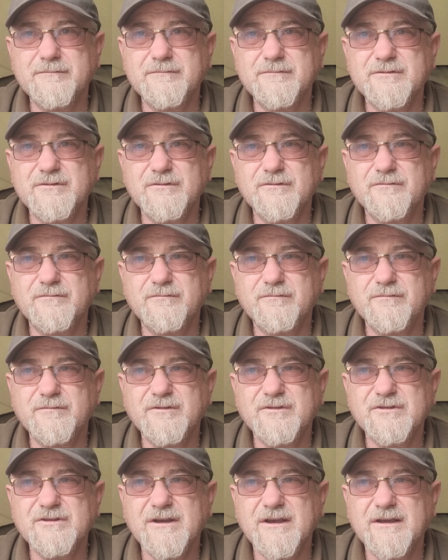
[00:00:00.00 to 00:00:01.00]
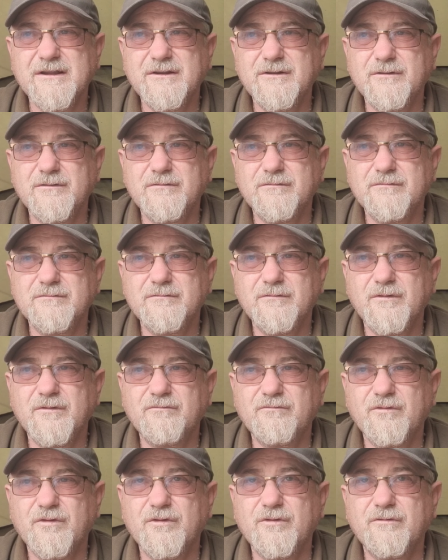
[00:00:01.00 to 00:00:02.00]
and sort of just take a little
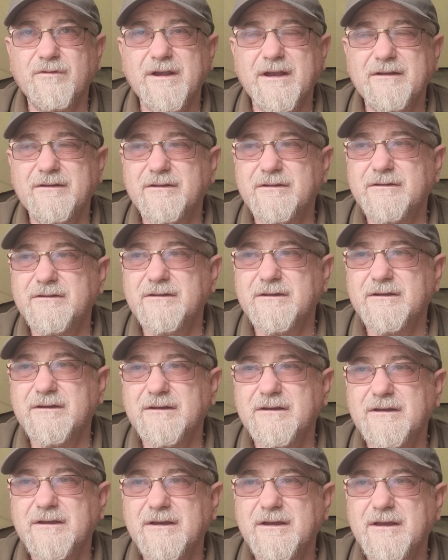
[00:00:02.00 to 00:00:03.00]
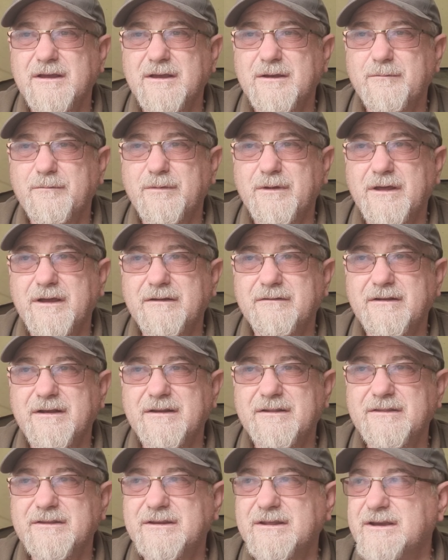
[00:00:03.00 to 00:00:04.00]
rod around and uh,
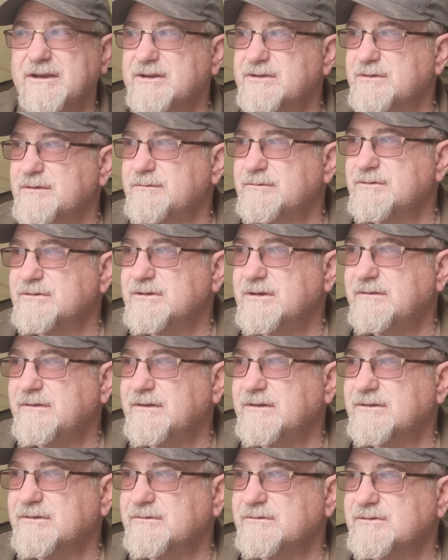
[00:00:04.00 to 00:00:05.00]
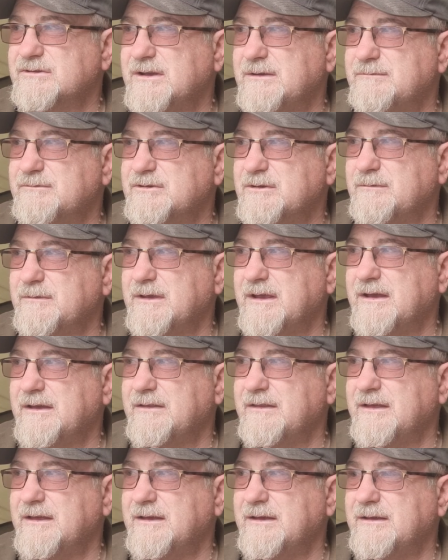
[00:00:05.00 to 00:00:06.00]
around in the day swims and see if I can sort of tempt something
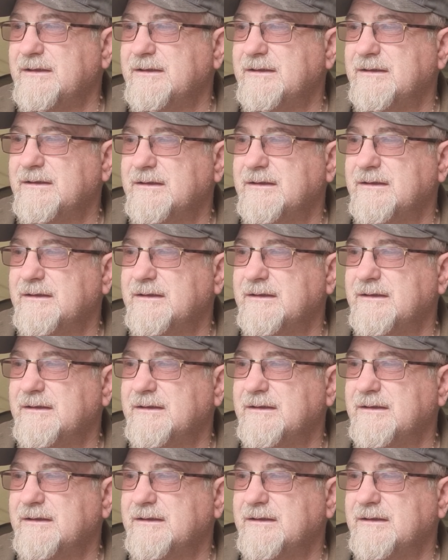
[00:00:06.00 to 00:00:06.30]
out there.